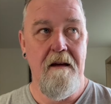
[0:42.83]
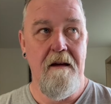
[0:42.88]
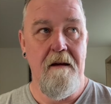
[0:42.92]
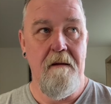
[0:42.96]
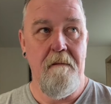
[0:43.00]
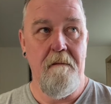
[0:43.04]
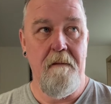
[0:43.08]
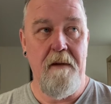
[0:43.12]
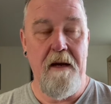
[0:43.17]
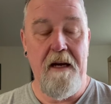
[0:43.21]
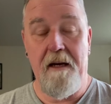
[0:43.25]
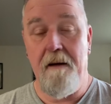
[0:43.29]

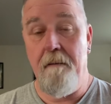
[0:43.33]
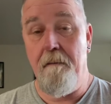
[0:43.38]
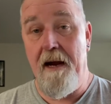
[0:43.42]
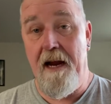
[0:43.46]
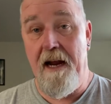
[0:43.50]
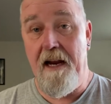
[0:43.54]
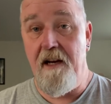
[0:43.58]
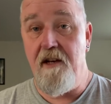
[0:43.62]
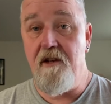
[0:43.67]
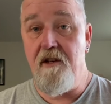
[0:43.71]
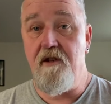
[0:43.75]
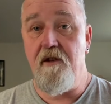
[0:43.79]
Being a
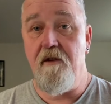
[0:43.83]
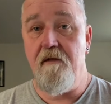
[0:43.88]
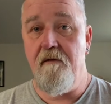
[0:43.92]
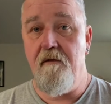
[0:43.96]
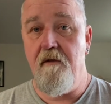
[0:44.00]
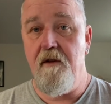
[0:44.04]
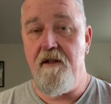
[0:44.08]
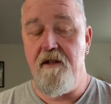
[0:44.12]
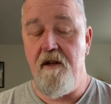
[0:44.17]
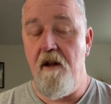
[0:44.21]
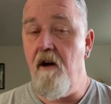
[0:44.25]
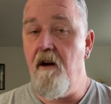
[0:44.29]
manager for
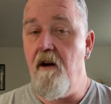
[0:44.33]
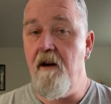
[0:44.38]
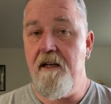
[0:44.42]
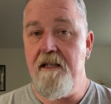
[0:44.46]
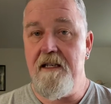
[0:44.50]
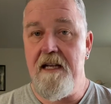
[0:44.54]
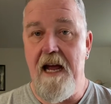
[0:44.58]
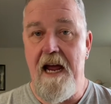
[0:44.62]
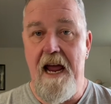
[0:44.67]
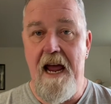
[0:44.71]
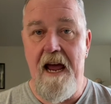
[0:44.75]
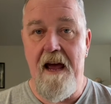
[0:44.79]
as long as
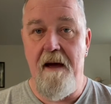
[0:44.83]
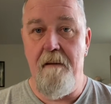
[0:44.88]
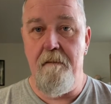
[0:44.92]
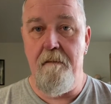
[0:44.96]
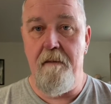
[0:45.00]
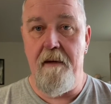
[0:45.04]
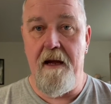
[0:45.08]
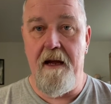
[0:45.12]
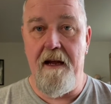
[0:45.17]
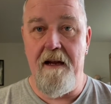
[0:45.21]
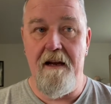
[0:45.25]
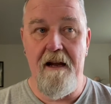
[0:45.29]
I have
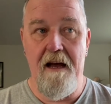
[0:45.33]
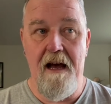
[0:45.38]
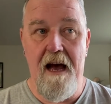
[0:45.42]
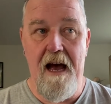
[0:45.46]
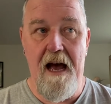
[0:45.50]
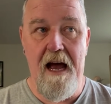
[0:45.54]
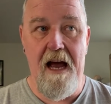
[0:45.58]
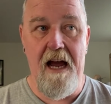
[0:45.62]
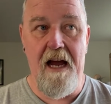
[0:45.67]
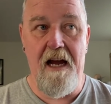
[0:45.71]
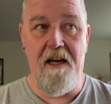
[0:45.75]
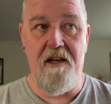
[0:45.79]
been,
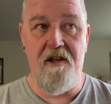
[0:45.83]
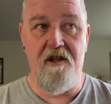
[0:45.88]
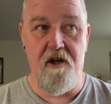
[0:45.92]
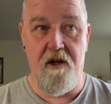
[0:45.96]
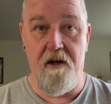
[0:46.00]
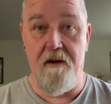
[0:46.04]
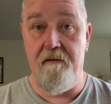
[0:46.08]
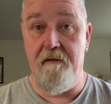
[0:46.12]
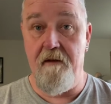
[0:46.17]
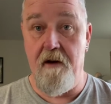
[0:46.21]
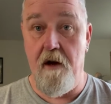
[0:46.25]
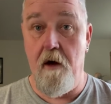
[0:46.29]
I should
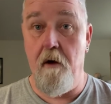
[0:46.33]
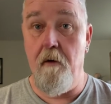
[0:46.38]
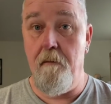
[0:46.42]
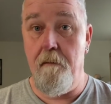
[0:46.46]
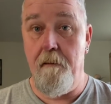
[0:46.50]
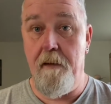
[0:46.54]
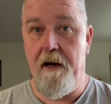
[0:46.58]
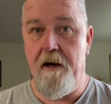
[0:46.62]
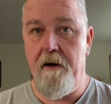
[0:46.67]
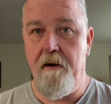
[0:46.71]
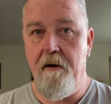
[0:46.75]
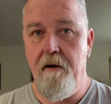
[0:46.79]
have known
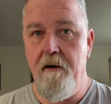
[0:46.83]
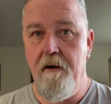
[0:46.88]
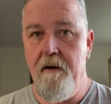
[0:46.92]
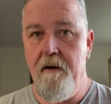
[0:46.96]
better.